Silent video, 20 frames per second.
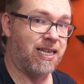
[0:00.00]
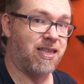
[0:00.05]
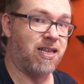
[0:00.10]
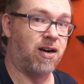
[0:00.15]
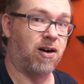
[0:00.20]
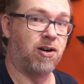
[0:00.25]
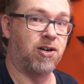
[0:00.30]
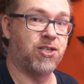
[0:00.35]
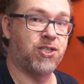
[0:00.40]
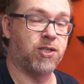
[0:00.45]

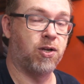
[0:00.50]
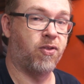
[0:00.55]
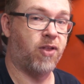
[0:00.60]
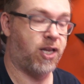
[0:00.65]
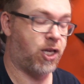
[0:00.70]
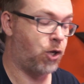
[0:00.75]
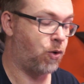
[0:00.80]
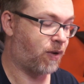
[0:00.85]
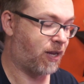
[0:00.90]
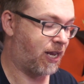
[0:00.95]
there so that
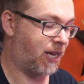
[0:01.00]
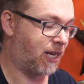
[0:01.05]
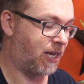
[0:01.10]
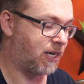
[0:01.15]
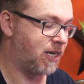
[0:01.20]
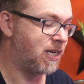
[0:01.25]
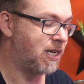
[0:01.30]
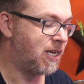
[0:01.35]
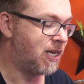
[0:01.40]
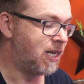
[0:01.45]
you
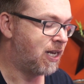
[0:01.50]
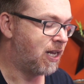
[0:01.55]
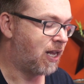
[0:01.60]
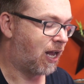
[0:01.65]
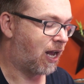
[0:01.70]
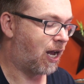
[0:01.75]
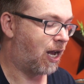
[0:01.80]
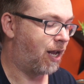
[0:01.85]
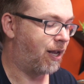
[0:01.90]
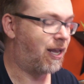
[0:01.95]
can
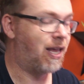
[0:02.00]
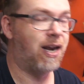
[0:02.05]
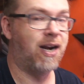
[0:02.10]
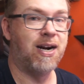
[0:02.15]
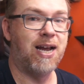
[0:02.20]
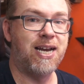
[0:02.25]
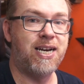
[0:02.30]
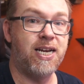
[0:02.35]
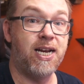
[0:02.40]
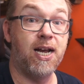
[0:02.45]
uh, get an
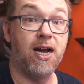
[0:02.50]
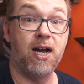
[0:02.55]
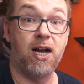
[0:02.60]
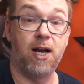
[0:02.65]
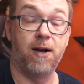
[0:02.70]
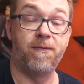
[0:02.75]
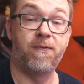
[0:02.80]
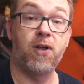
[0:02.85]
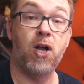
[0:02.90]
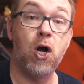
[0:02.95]
idea
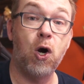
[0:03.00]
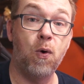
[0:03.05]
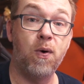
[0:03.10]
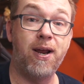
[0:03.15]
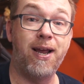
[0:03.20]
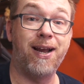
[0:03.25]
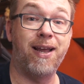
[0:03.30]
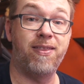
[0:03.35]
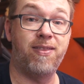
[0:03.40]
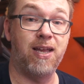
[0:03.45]
of
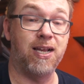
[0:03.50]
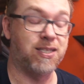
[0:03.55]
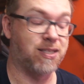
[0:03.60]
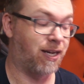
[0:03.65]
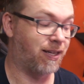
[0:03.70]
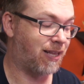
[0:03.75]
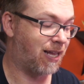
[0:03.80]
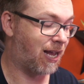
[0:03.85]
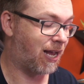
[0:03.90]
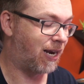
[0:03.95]
coding and things
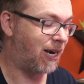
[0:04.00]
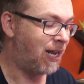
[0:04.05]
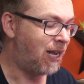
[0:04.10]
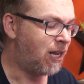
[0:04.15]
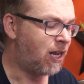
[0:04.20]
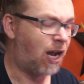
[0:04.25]
like that.